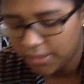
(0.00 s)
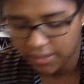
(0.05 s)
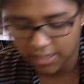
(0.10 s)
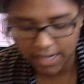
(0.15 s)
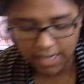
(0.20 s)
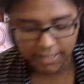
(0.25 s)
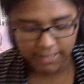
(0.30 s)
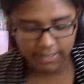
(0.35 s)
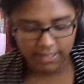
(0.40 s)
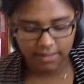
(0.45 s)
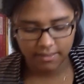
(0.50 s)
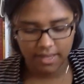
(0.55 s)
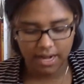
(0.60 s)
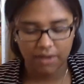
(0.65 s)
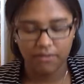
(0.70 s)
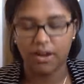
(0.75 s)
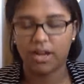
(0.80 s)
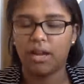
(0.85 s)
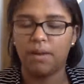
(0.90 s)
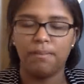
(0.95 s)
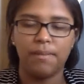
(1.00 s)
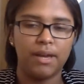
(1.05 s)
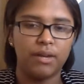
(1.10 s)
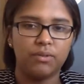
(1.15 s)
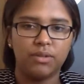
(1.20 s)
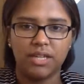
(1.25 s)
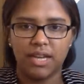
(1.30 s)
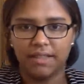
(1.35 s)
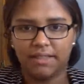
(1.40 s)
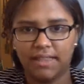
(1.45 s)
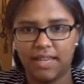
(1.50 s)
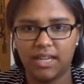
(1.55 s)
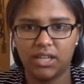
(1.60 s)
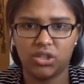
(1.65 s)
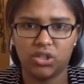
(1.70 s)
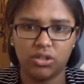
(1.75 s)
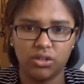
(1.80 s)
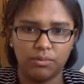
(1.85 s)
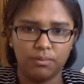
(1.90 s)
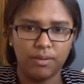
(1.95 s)
The next thing that I recommend, which I think
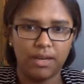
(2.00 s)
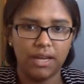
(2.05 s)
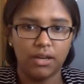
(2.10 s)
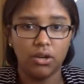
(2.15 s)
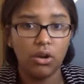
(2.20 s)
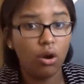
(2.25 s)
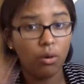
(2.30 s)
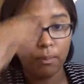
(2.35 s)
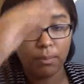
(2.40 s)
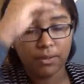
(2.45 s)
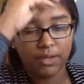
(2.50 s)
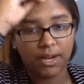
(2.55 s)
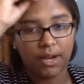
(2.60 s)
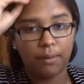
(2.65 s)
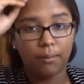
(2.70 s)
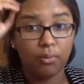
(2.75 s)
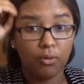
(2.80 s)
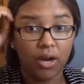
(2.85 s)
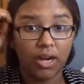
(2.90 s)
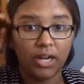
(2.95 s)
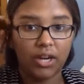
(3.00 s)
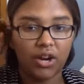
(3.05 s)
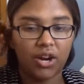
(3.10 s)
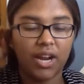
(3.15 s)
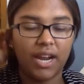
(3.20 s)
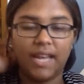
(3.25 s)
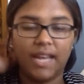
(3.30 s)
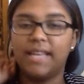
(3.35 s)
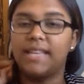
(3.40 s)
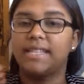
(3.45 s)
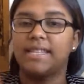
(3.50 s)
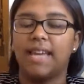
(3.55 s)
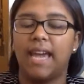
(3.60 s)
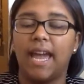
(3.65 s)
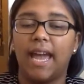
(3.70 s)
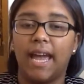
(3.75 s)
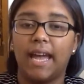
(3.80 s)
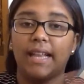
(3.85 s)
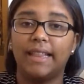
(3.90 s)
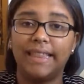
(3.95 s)
should be a no-brainer, is
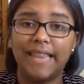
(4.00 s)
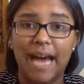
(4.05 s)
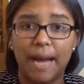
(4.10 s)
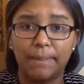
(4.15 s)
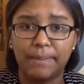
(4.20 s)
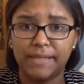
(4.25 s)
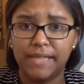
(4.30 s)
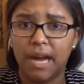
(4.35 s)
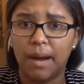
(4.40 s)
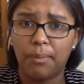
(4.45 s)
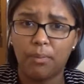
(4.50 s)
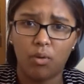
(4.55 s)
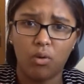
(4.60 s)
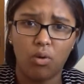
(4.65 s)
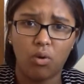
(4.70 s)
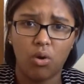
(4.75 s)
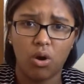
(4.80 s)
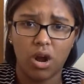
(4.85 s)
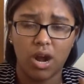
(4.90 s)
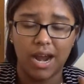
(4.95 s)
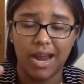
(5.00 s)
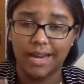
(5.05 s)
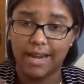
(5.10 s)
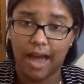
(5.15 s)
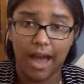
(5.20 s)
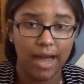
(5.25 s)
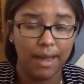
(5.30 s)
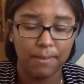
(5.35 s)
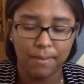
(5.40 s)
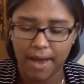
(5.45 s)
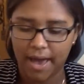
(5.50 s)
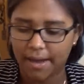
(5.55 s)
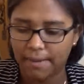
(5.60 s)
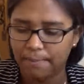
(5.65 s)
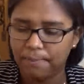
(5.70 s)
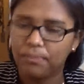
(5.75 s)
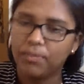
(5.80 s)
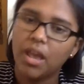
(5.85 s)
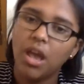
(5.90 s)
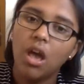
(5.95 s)
a laptop or an
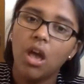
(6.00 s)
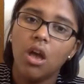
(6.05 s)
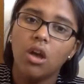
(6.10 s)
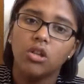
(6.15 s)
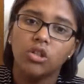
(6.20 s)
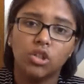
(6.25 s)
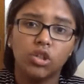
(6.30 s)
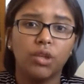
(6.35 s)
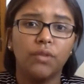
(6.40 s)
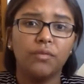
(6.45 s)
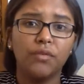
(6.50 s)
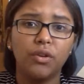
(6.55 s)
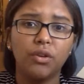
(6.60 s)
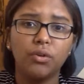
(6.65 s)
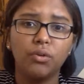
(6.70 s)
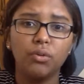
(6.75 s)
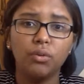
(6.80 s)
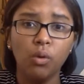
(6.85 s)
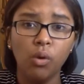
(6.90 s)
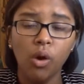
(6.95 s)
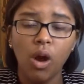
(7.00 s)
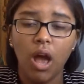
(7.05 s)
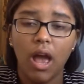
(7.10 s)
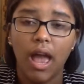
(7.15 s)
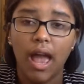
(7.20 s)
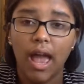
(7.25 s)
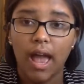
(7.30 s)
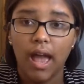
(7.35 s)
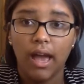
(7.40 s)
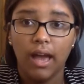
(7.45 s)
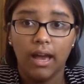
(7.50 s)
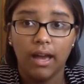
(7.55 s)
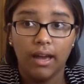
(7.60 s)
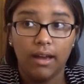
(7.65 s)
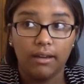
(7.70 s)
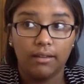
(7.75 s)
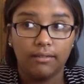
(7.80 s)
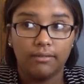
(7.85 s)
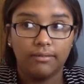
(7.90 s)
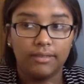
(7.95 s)
iPad. So if you
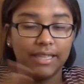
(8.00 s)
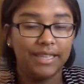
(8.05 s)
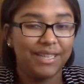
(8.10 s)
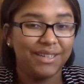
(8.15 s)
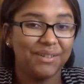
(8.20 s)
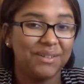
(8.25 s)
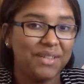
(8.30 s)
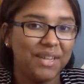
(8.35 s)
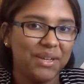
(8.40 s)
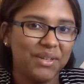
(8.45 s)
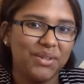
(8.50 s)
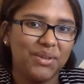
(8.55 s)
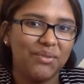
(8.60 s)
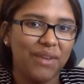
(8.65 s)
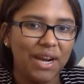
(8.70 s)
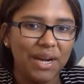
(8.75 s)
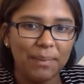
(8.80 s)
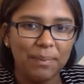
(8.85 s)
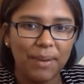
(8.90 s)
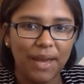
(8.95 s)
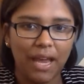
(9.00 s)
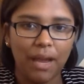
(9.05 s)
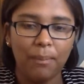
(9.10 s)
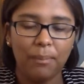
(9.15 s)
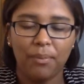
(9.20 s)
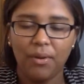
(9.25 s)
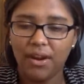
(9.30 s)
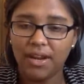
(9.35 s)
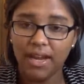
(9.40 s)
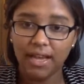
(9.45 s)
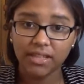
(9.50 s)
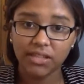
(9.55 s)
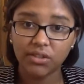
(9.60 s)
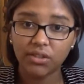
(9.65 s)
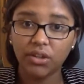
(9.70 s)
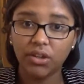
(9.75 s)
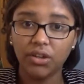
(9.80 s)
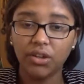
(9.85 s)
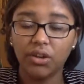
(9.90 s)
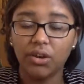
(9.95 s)
needed to write a paper, yes, you
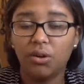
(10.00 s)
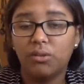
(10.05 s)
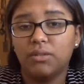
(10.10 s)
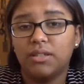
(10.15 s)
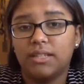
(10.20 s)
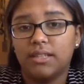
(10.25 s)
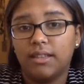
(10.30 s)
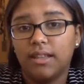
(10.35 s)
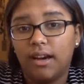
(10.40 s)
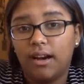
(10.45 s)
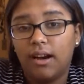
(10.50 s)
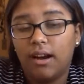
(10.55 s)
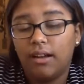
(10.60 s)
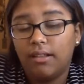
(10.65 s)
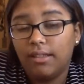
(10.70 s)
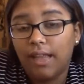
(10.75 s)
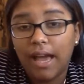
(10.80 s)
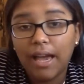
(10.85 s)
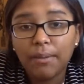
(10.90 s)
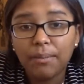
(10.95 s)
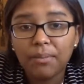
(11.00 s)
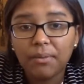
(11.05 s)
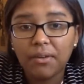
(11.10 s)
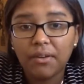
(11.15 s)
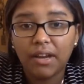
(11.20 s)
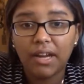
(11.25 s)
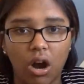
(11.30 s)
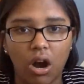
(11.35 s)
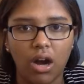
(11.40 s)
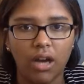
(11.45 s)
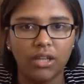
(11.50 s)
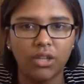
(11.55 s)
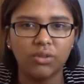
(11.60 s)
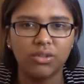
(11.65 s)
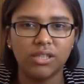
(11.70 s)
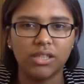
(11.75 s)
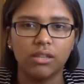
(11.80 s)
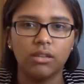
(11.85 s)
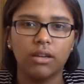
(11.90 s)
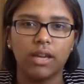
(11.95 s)
can go to the library you
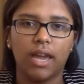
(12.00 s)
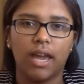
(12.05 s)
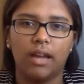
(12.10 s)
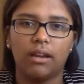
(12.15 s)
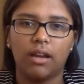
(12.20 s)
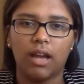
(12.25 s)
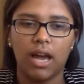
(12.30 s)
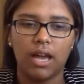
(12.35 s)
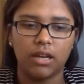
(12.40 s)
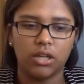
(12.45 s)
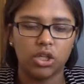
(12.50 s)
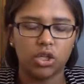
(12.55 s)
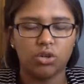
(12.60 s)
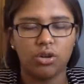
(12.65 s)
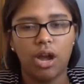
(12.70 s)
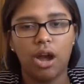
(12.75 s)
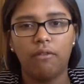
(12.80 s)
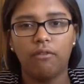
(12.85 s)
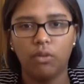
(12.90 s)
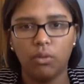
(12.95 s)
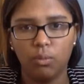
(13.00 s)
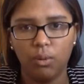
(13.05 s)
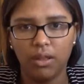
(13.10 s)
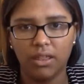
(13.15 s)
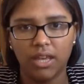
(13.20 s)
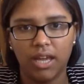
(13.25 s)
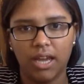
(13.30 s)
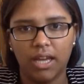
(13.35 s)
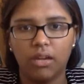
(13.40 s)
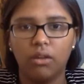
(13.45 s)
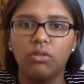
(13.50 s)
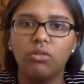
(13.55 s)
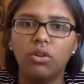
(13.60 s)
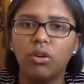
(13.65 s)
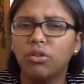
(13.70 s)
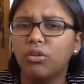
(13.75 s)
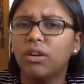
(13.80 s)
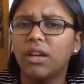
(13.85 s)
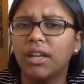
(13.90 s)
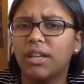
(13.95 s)
still can't kind of travel with it, and
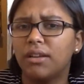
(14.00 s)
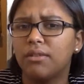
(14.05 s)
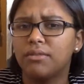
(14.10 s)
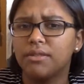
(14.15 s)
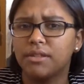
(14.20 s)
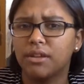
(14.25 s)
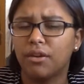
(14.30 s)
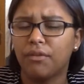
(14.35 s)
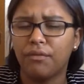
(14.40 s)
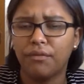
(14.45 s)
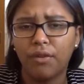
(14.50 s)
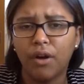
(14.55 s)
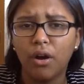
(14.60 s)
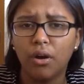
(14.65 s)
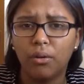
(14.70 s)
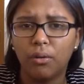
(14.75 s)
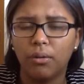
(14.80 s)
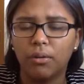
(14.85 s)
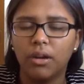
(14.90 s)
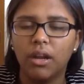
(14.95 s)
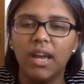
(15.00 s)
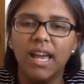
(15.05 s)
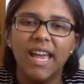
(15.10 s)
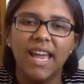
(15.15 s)
although you can use your phone,